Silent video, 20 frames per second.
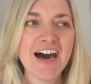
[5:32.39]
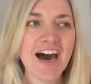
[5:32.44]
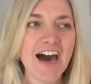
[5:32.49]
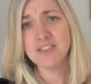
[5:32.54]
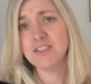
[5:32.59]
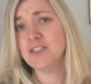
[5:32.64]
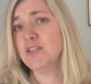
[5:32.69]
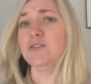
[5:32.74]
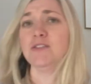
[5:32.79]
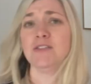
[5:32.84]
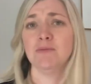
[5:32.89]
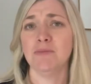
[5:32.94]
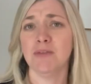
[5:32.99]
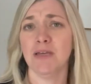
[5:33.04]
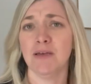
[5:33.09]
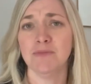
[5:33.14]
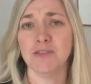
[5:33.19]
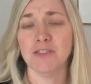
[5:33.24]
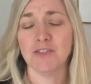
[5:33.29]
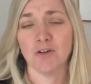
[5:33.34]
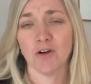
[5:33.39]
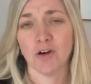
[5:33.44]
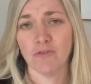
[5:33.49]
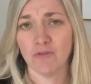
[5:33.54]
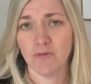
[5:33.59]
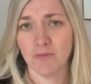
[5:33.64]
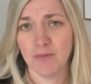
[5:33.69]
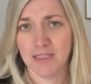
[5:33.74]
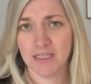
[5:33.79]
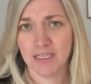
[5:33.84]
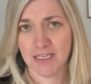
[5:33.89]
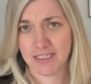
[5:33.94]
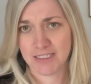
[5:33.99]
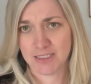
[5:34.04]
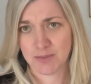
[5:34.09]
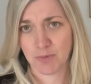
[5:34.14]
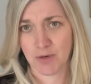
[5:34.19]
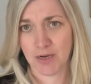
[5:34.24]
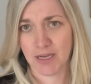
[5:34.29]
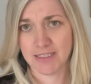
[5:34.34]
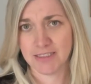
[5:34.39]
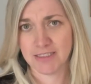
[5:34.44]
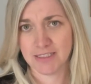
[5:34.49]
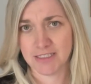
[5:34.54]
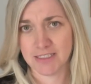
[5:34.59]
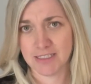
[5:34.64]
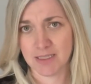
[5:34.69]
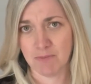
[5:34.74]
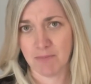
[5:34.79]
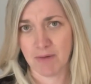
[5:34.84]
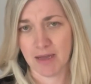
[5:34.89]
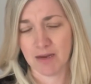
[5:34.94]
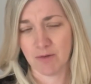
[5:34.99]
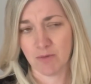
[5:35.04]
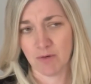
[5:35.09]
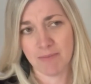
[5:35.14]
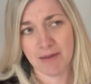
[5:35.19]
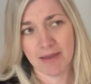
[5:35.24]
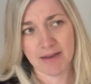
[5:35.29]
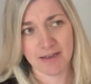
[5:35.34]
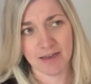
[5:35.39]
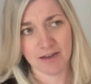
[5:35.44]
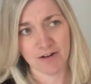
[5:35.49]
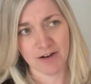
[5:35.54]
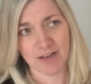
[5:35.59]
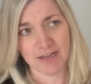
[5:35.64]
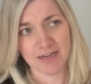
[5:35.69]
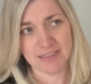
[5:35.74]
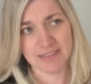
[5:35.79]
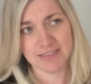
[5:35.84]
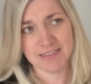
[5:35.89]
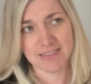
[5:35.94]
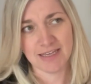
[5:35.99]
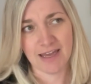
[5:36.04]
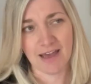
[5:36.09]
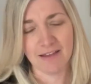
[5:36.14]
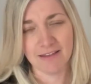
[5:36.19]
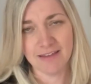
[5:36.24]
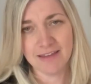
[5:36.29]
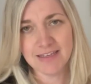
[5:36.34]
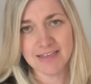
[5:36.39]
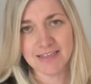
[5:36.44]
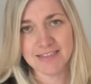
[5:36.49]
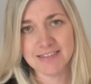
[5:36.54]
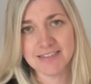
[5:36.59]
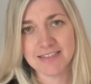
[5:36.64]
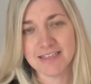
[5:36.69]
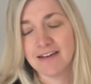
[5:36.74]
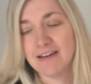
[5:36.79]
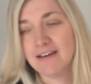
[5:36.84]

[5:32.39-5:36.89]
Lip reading: So sometimes it's hard for me to express to somebody what my decorating style is.